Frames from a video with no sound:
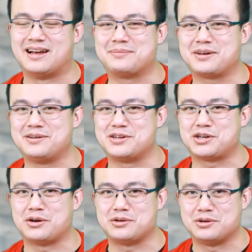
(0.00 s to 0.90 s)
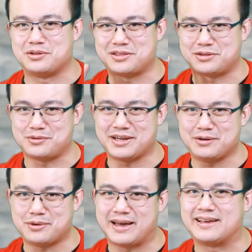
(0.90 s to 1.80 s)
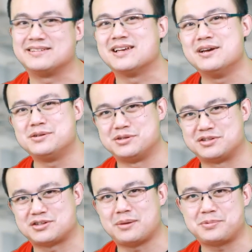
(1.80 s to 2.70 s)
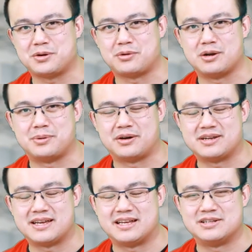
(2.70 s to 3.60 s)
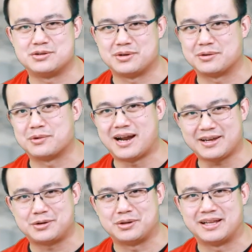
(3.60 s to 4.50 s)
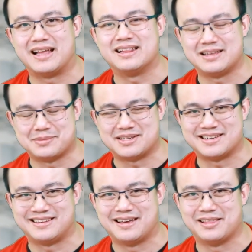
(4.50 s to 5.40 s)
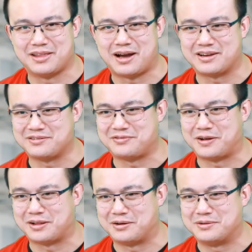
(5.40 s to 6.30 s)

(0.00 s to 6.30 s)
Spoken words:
I'm going to show you three ways to stop your robot in doing what I call a limited line follow.